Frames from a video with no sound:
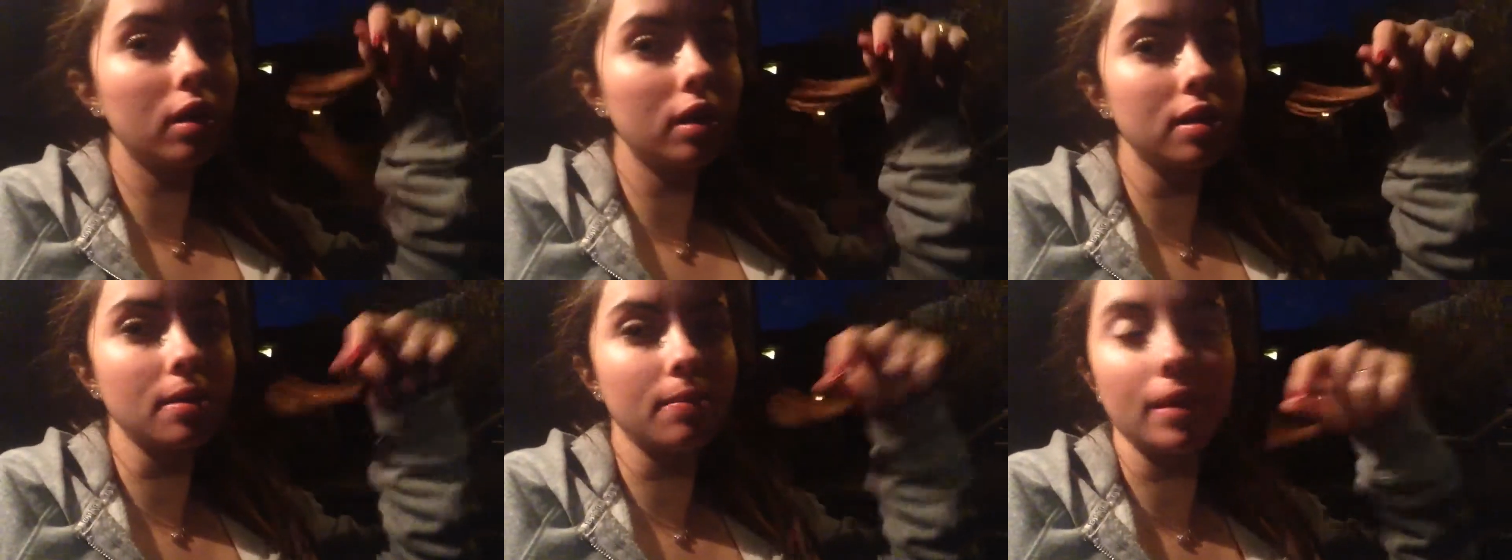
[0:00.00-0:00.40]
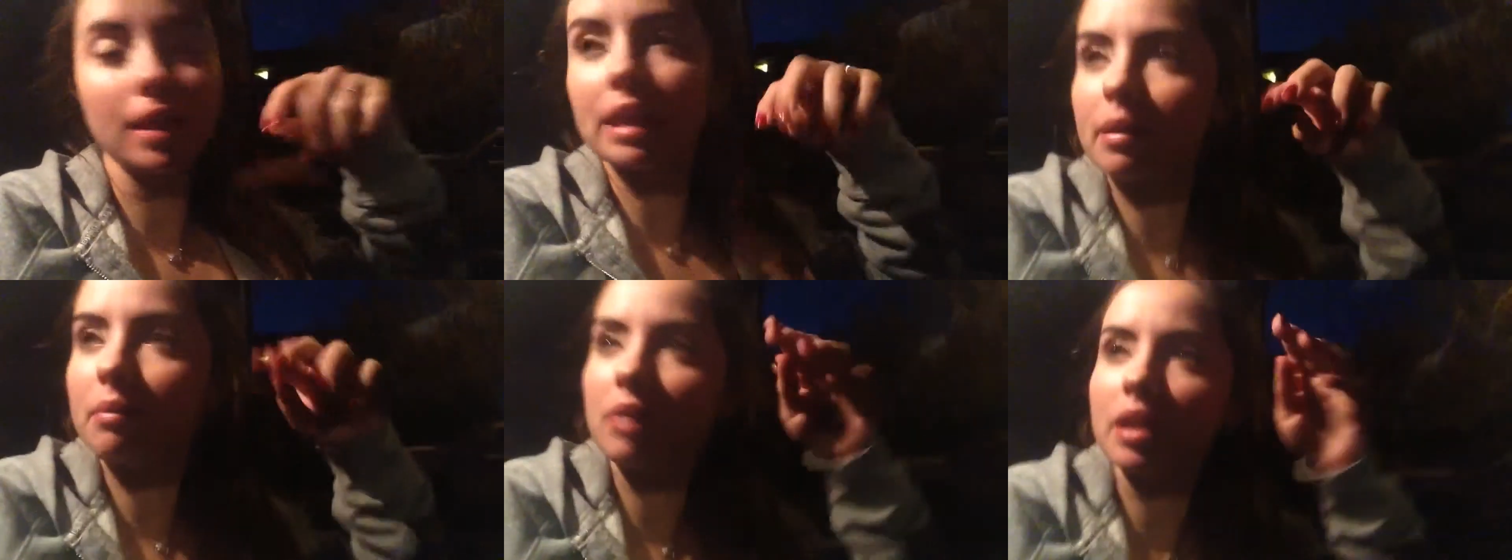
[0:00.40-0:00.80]
because I'm
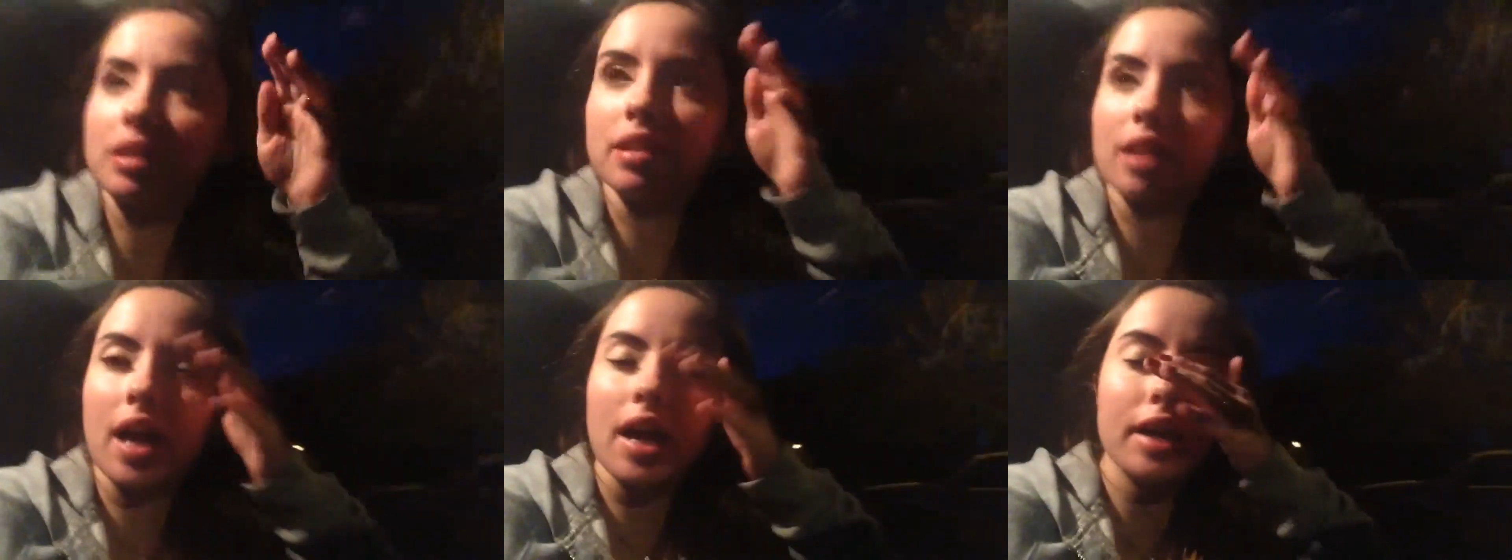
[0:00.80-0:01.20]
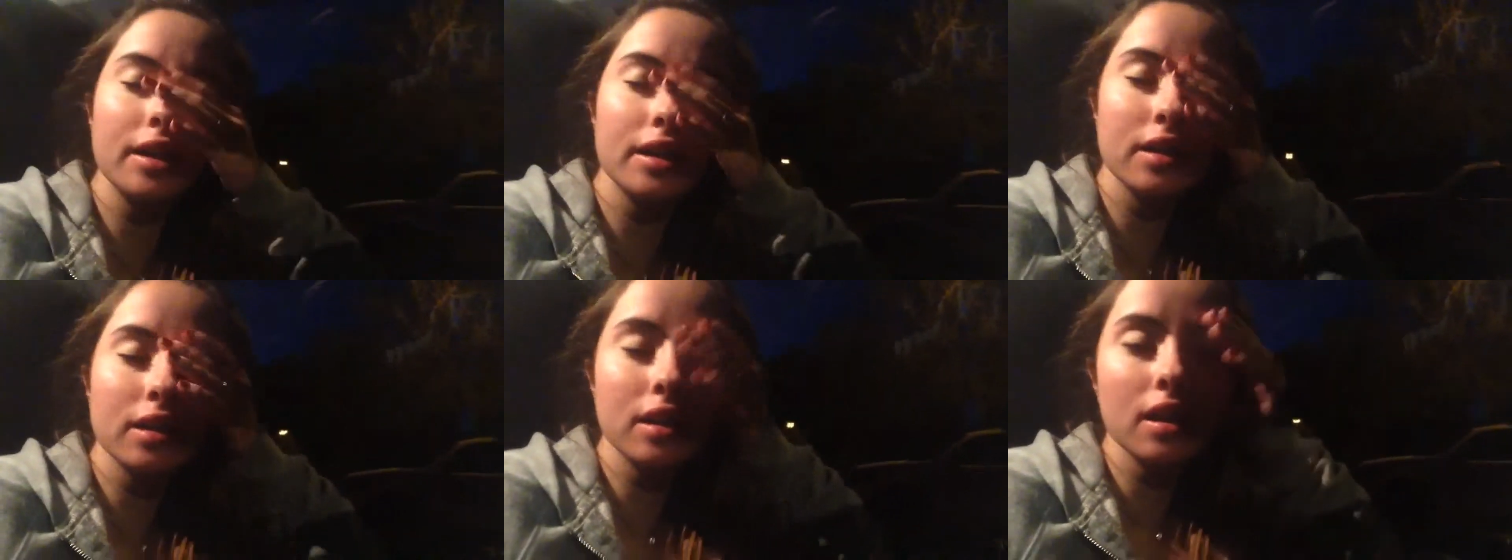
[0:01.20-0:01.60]
picking up my dad.
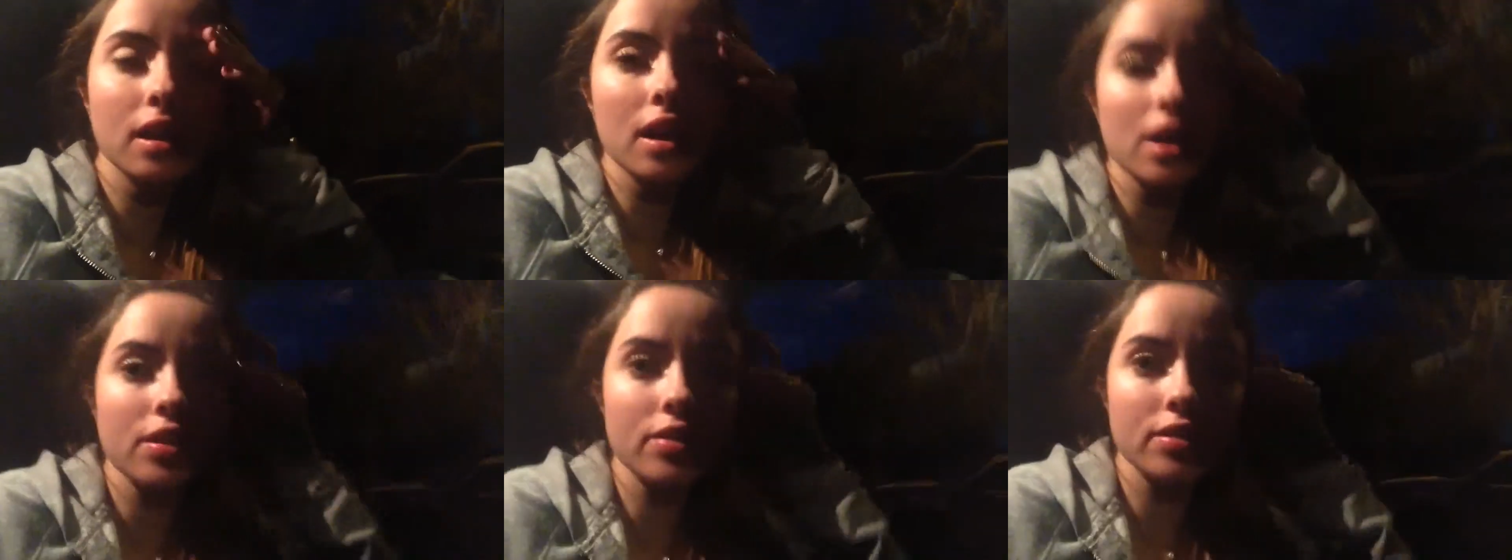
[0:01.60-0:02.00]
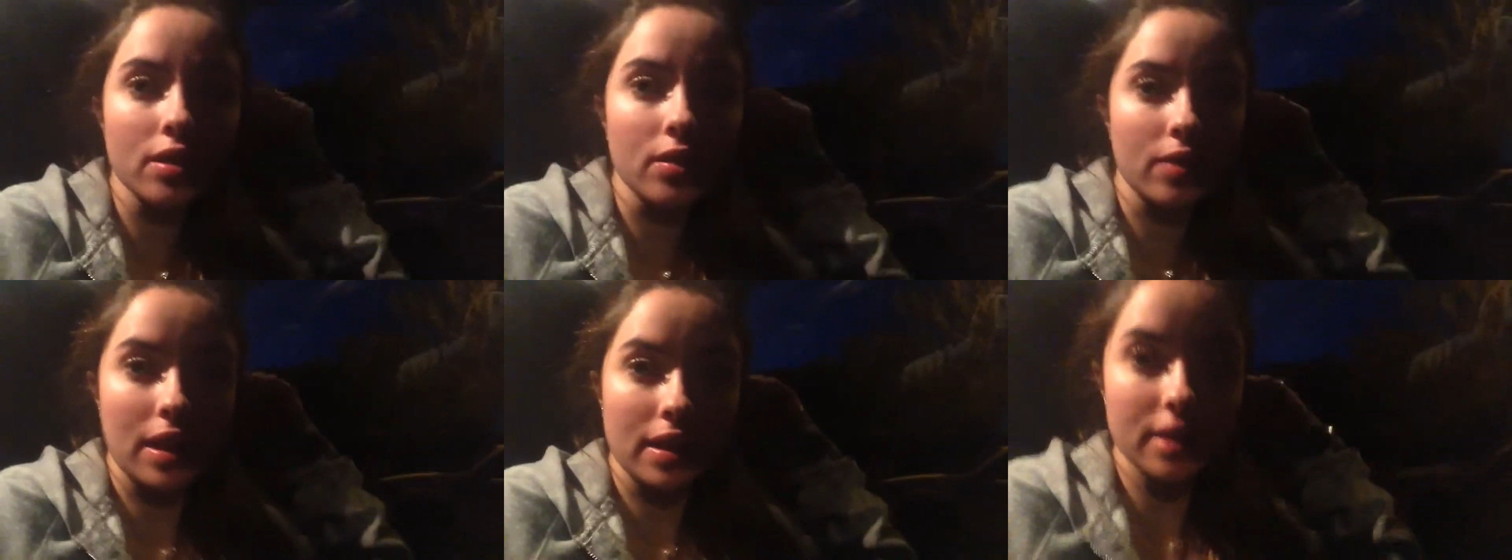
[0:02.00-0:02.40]
So
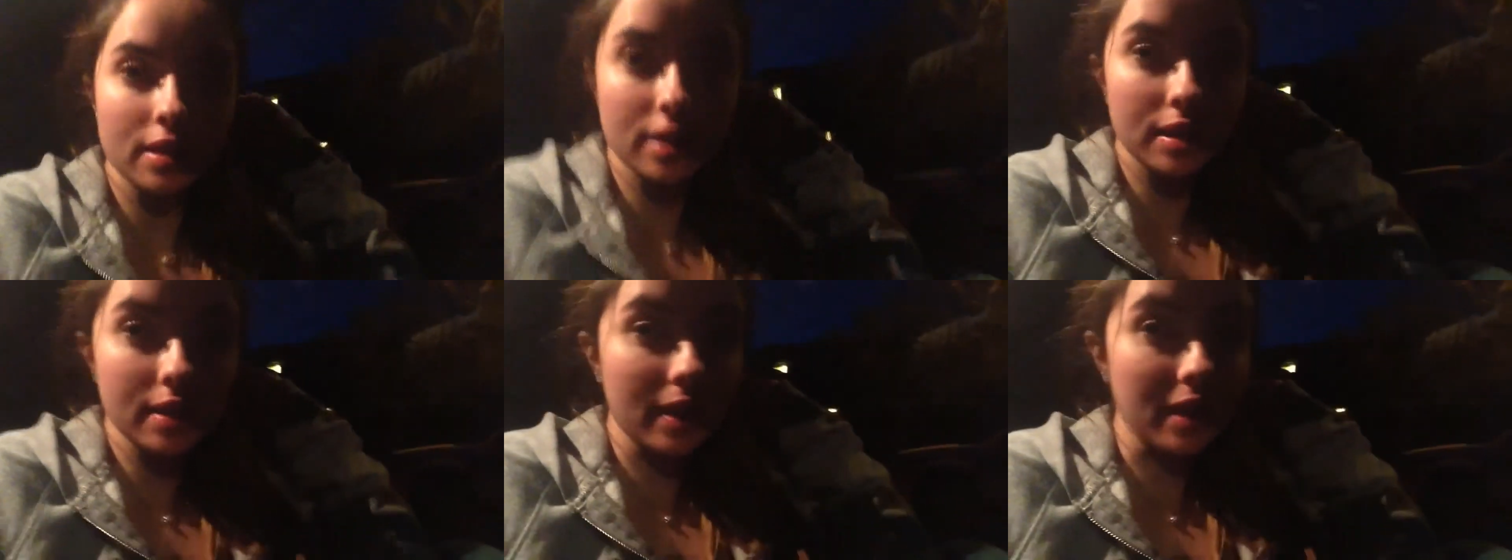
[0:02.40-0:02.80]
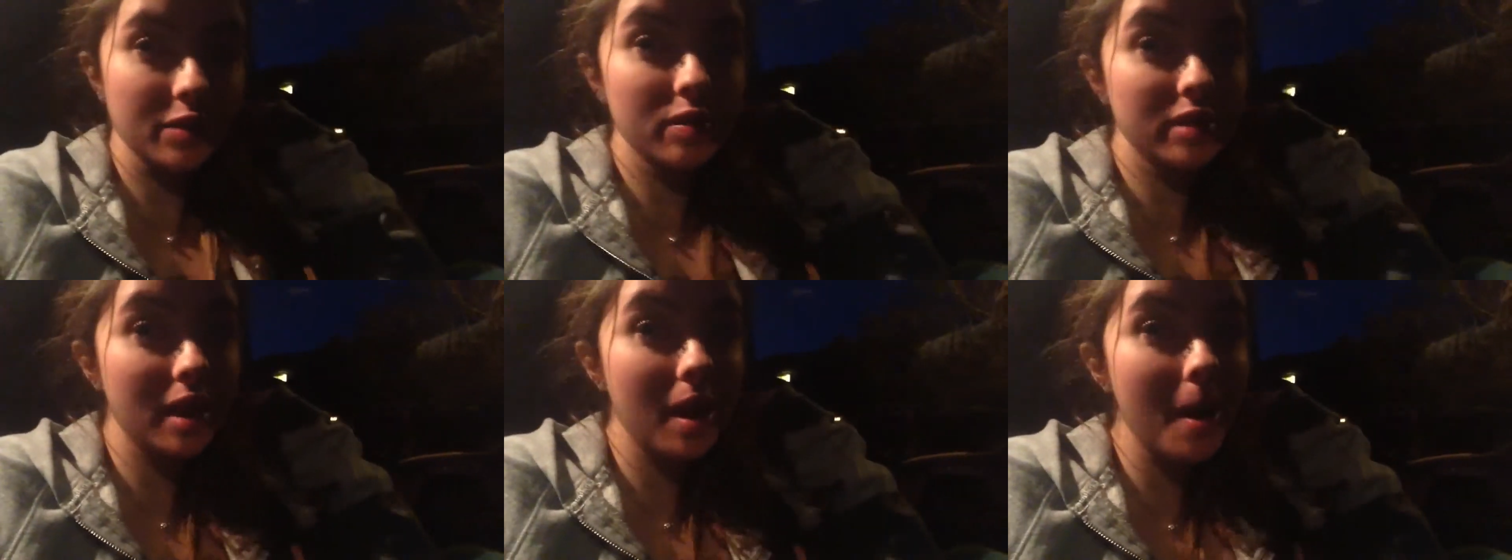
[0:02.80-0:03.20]
that's
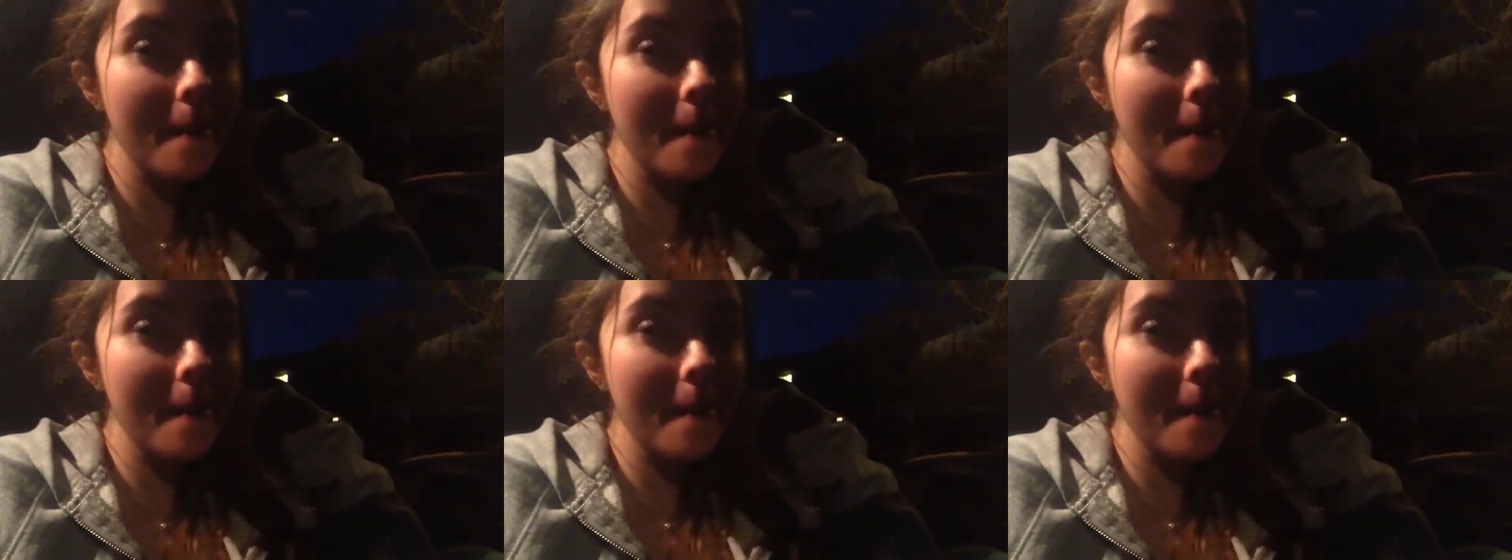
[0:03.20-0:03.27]
what's